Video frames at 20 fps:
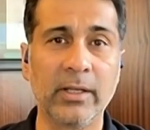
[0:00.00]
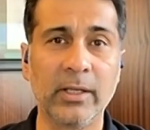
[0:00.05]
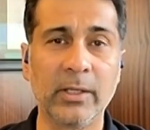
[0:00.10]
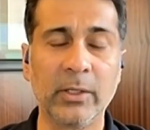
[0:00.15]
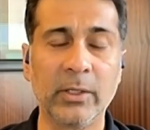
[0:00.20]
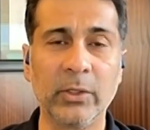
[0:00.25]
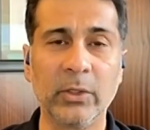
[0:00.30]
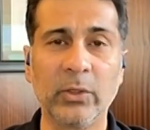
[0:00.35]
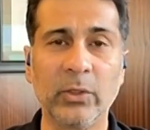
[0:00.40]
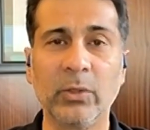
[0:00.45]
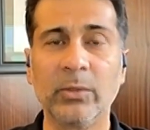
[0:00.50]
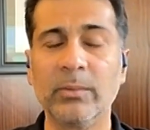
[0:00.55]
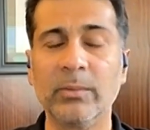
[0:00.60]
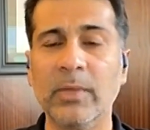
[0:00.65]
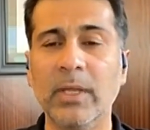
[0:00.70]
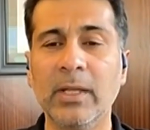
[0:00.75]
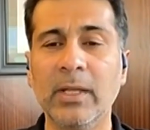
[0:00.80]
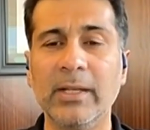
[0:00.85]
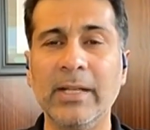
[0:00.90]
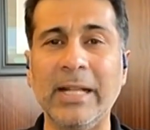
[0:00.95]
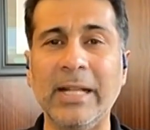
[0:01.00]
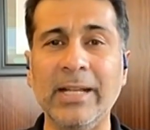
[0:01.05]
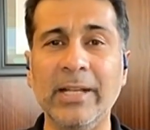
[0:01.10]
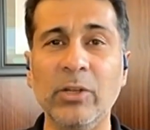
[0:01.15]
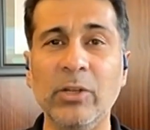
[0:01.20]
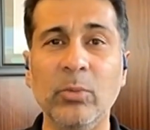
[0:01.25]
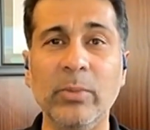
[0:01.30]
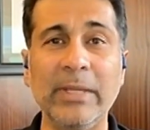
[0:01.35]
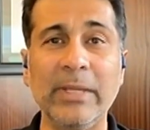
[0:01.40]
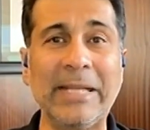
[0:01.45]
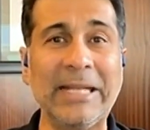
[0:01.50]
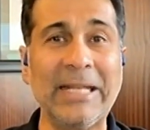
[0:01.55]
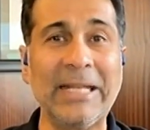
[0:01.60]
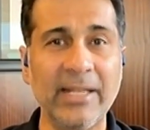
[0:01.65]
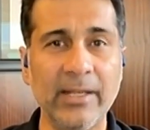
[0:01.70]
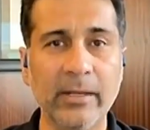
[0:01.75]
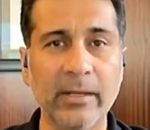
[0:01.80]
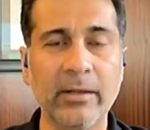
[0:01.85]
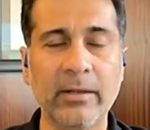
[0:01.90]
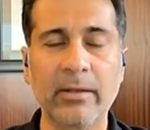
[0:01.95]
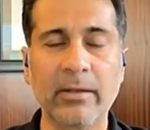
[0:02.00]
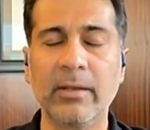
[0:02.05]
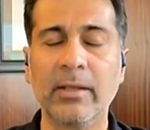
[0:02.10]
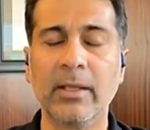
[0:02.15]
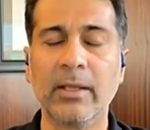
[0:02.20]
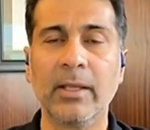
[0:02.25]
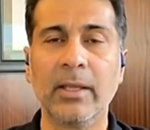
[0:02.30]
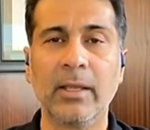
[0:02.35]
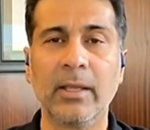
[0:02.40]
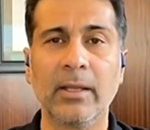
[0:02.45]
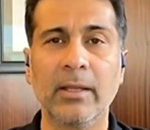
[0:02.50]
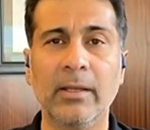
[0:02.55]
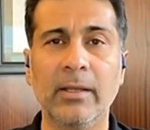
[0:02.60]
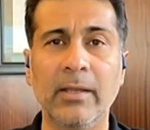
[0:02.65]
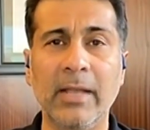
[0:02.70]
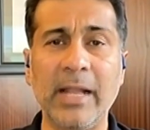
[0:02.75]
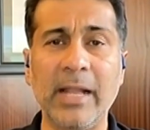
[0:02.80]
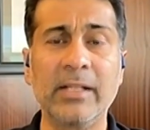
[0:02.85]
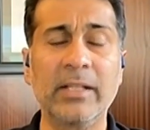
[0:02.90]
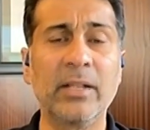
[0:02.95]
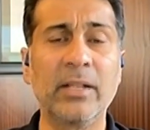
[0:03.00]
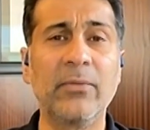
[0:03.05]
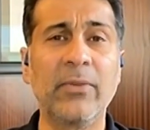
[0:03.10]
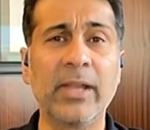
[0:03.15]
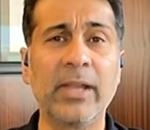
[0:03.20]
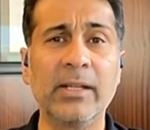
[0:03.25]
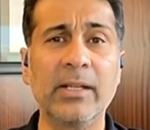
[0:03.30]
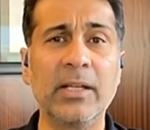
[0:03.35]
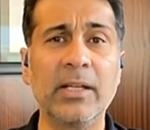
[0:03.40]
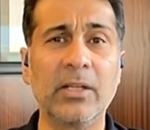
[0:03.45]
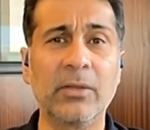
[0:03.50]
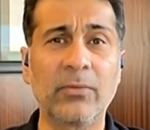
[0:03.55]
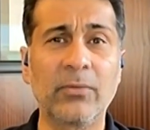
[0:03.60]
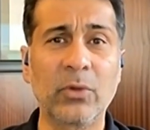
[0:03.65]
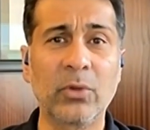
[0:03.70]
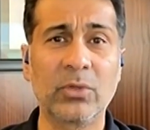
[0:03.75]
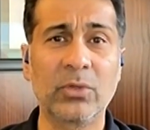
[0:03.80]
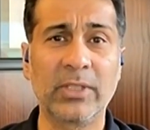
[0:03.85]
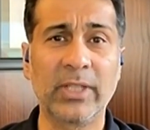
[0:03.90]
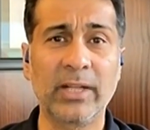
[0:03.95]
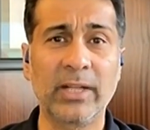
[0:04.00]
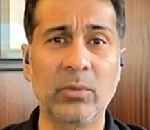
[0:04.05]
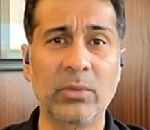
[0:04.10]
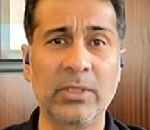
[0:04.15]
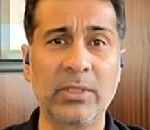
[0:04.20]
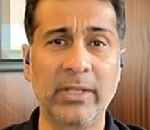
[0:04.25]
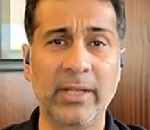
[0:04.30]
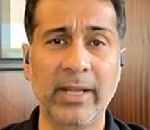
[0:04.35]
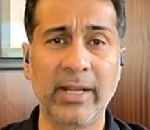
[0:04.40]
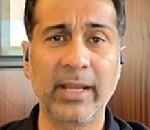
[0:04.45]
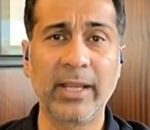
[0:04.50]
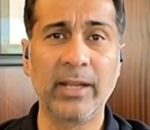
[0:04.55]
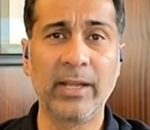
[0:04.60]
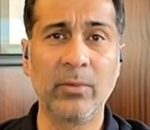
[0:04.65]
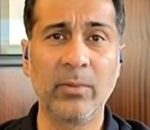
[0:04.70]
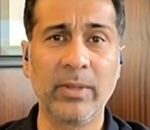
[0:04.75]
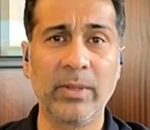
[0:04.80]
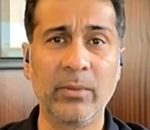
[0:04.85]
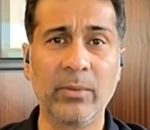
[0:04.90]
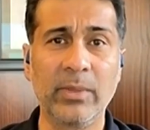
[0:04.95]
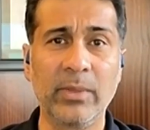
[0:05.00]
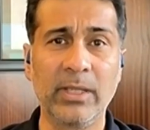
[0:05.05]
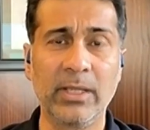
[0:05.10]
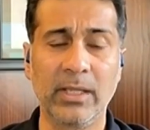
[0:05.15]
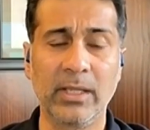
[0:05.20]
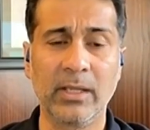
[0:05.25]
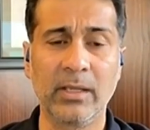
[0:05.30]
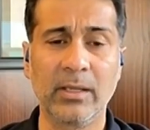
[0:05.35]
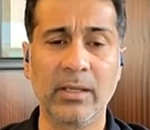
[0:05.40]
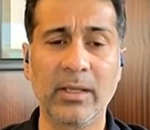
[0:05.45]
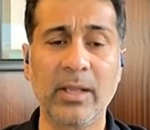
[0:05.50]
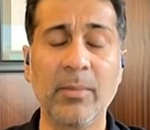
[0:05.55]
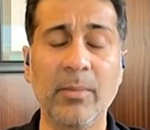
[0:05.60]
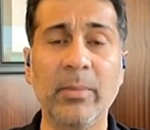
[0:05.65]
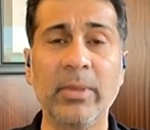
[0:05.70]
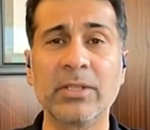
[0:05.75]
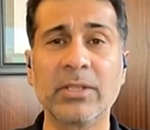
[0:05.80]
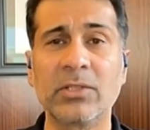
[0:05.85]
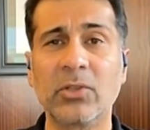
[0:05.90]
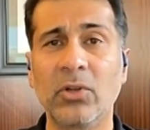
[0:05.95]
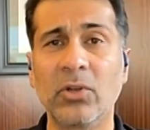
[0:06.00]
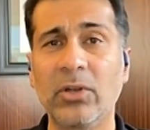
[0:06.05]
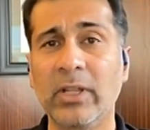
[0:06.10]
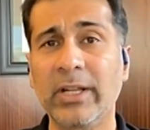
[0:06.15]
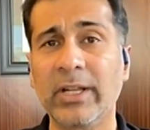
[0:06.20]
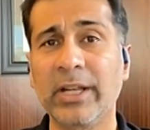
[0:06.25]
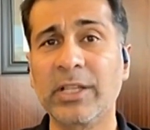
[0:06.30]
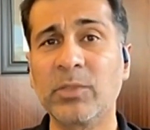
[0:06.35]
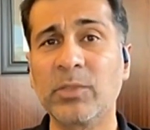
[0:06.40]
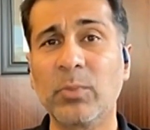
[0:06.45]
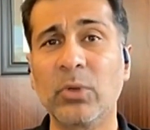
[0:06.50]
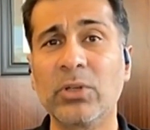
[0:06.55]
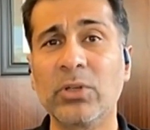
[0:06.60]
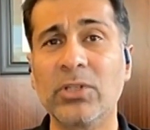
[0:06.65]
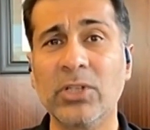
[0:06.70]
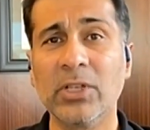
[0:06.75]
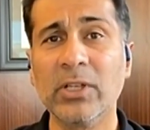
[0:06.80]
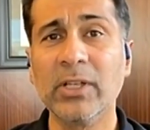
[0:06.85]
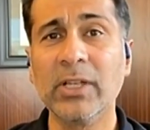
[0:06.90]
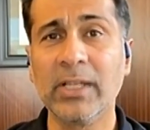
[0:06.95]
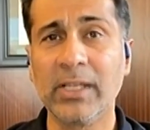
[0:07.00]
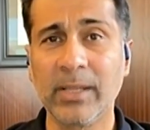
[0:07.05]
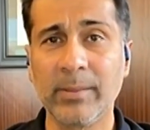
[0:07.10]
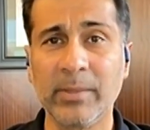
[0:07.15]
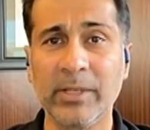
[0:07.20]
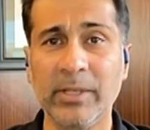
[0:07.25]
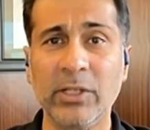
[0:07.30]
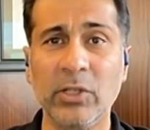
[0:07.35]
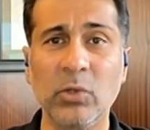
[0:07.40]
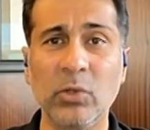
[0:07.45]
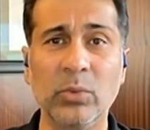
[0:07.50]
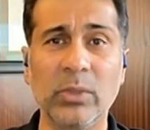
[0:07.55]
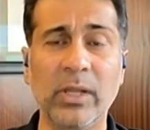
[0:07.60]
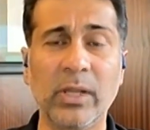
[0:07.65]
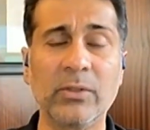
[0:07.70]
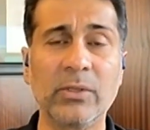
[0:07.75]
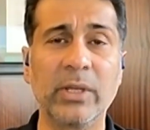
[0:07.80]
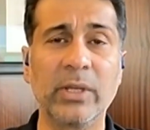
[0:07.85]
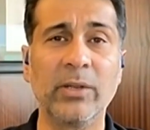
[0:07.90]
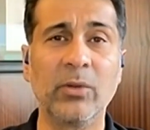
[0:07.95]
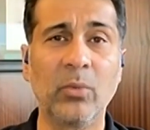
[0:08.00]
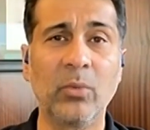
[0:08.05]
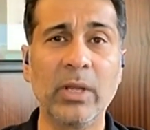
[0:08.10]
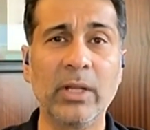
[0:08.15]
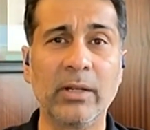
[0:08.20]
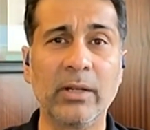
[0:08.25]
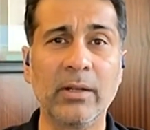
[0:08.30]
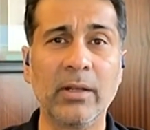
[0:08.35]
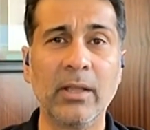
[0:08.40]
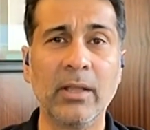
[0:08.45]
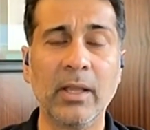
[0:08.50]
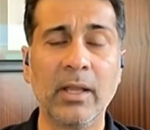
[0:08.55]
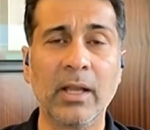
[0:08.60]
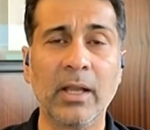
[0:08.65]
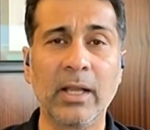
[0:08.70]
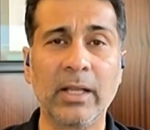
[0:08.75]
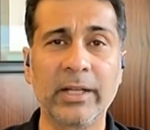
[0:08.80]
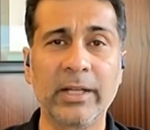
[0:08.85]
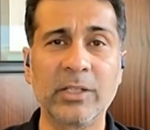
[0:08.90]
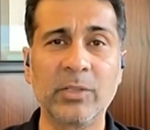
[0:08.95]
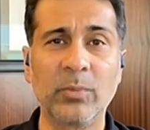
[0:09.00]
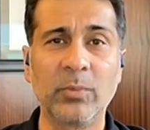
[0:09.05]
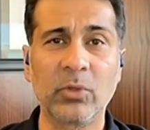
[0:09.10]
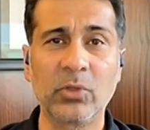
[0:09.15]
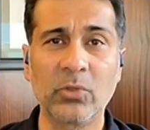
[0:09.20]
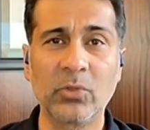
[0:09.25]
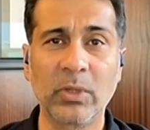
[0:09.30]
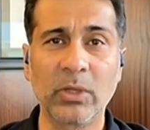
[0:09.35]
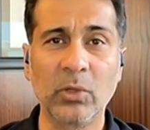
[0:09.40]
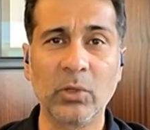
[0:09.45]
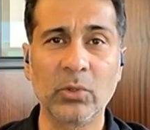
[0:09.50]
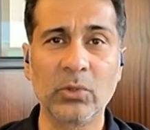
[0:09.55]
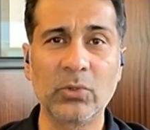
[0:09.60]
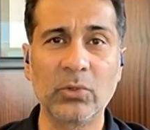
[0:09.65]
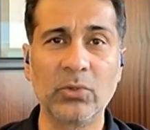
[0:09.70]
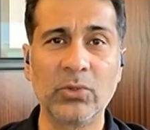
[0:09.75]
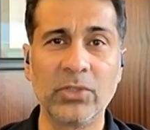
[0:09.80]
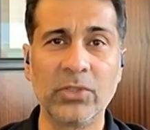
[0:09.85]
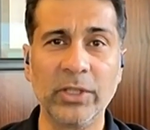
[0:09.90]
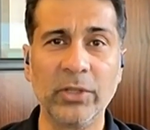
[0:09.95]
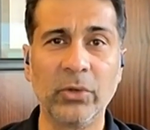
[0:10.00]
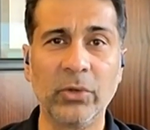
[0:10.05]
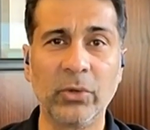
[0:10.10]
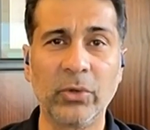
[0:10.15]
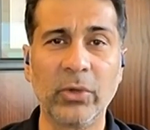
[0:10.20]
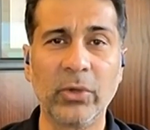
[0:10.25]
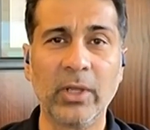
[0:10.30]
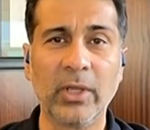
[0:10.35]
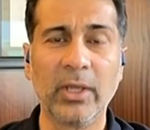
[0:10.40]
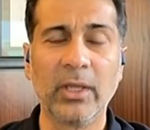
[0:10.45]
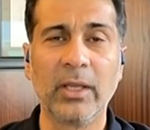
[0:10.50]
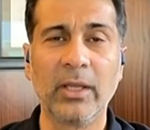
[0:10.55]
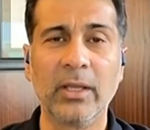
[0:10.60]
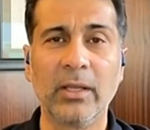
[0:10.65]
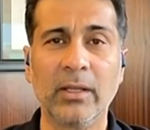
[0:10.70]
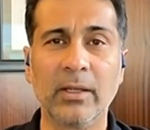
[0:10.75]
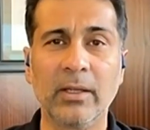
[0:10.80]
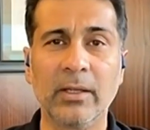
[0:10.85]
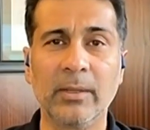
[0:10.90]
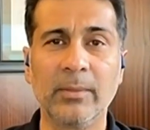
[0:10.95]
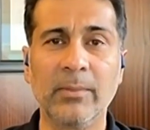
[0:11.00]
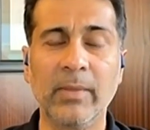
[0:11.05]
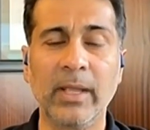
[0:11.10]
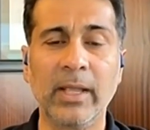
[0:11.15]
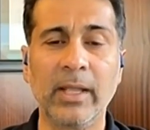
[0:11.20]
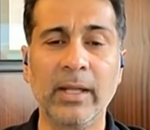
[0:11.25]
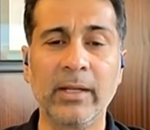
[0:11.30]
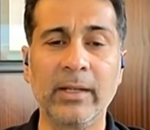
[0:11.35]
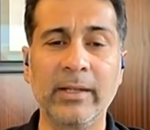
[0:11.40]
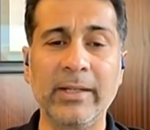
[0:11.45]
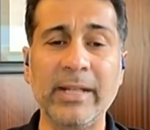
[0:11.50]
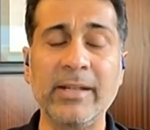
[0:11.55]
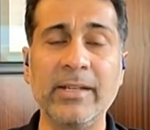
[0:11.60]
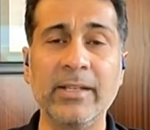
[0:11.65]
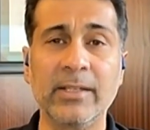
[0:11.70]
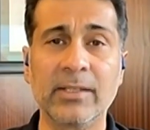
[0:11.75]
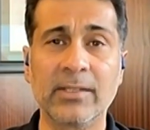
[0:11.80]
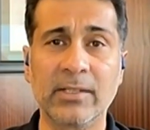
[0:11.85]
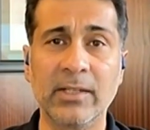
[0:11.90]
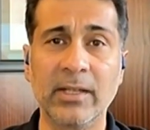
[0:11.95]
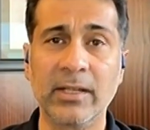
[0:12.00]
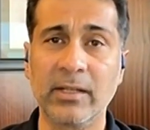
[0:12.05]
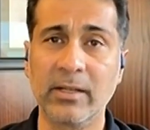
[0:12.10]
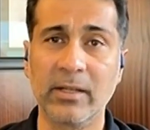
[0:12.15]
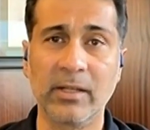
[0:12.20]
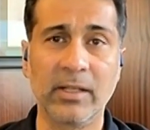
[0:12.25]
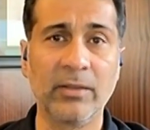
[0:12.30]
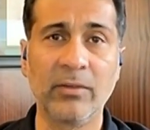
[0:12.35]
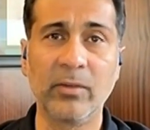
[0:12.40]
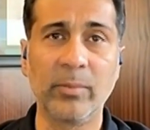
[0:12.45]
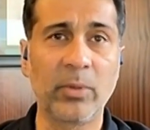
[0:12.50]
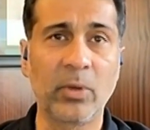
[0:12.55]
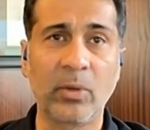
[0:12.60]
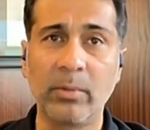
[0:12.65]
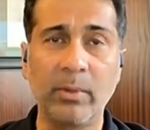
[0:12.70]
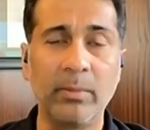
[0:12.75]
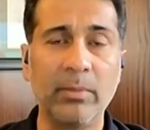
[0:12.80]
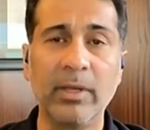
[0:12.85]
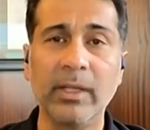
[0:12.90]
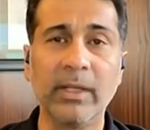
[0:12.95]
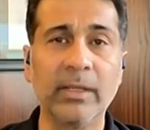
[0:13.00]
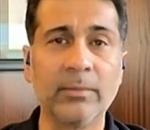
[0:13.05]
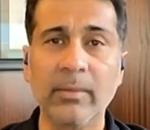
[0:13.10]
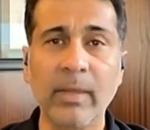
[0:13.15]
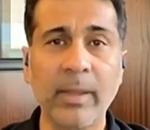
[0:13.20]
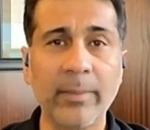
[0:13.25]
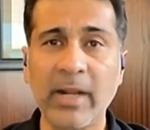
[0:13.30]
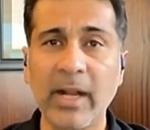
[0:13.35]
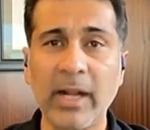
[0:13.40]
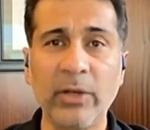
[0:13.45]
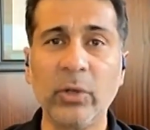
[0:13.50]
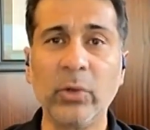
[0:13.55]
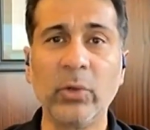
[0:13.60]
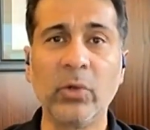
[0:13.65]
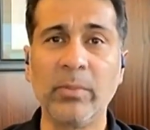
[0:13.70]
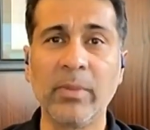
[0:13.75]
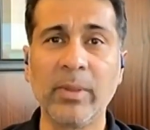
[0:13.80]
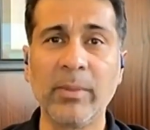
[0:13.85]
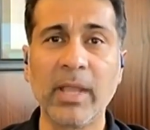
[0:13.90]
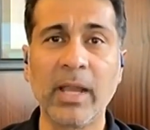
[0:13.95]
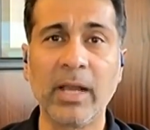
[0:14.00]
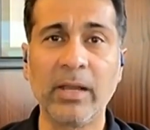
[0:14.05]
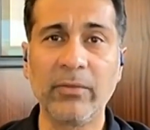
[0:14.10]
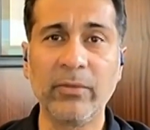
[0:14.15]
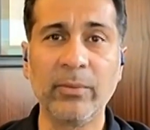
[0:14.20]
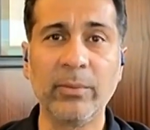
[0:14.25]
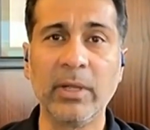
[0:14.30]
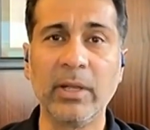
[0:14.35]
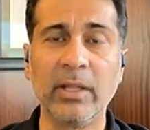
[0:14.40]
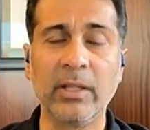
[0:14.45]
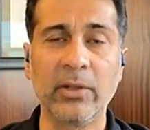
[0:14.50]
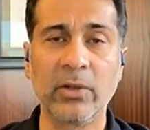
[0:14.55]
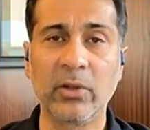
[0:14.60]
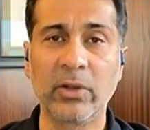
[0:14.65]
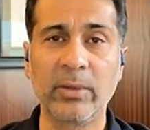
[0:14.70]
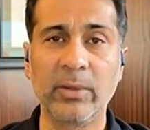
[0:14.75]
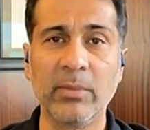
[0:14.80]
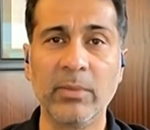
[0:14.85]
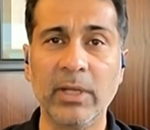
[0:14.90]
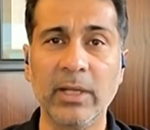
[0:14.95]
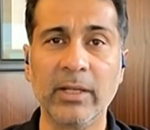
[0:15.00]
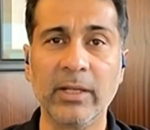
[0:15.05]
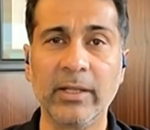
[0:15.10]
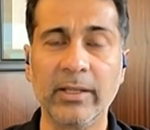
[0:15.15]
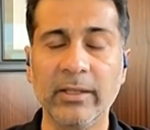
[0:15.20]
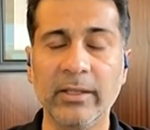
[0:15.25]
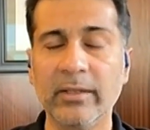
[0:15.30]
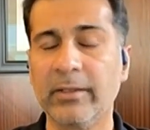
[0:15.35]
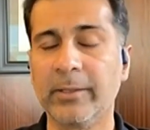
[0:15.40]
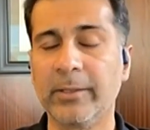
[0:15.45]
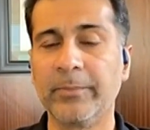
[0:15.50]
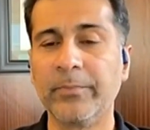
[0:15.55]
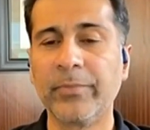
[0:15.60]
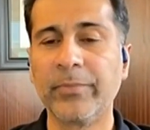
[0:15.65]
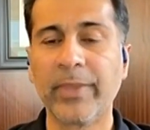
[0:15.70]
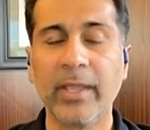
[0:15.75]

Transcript: uh, you know, Delhi to be cleaner. Uh, and then finally, of course, that was the decade when we uh, commenced on our export journey. I mean, in 2001, our exports were close to zero. Uh, um, and 10 years later, they were probably, I mean, I don't know, maybe half a million or a million a year.